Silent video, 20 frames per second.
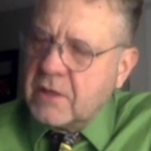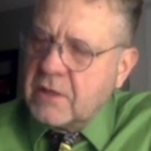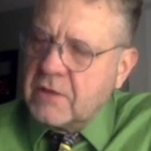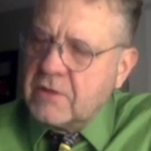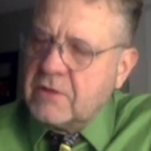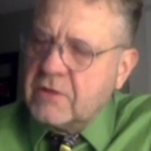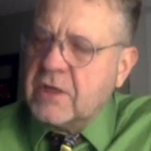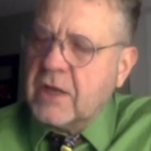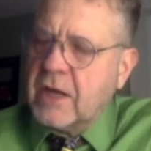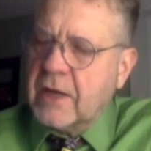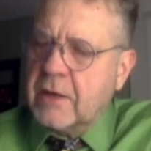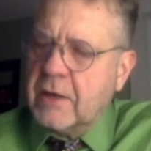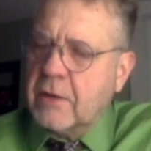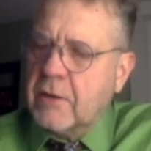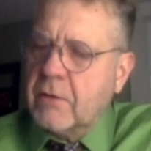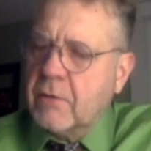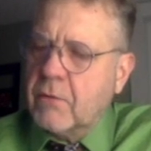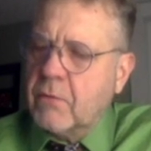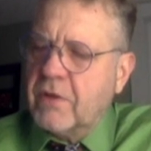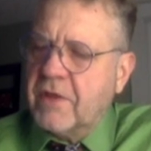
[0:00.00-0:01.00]
done
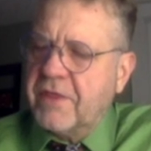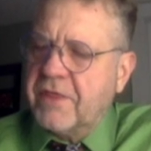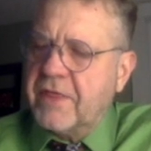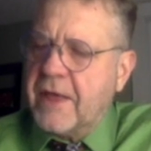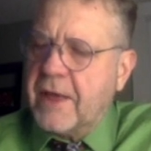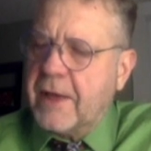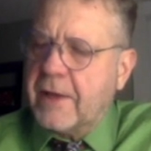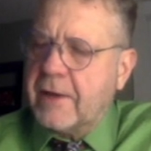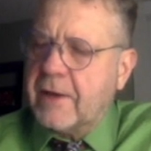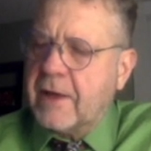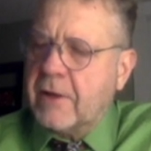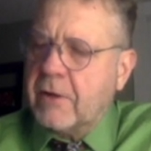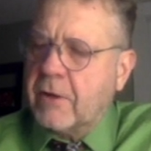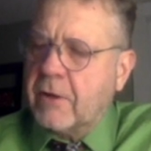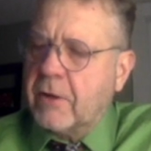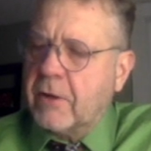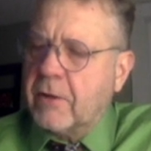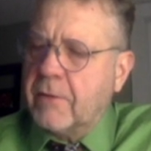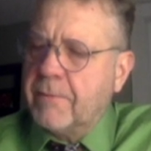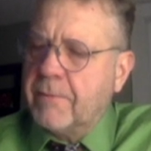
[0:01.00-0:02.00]
with that at
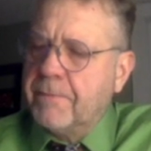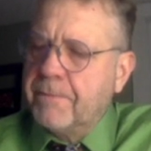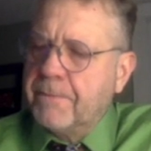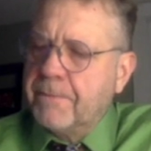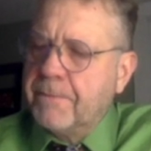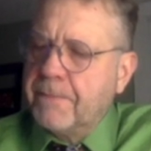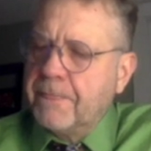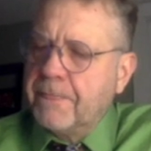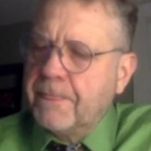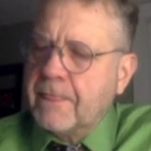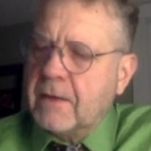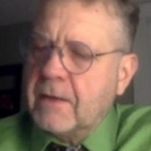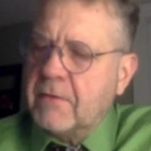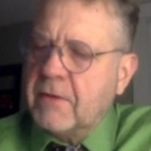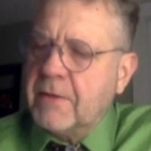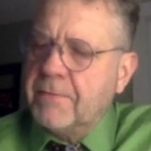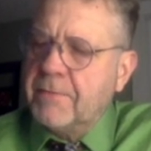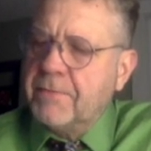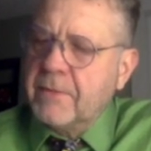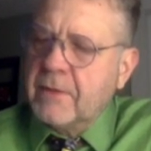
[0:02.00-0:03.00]
all. All
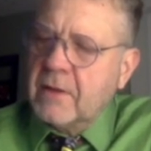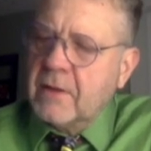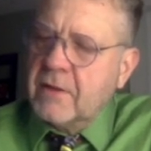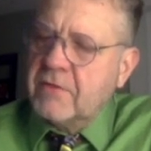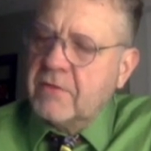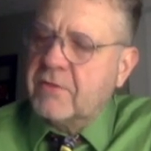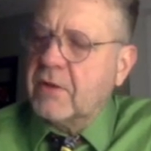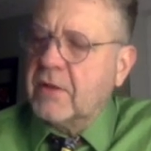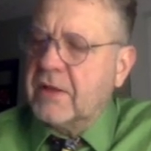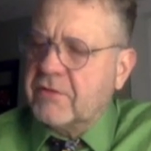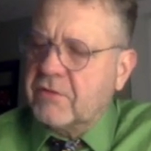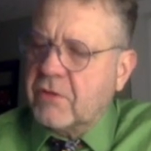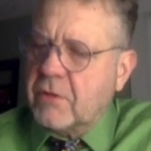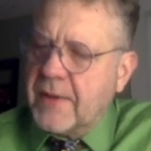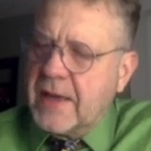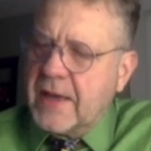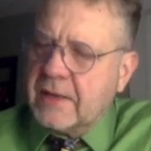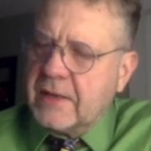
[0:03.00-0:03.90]
right, so let's go back. The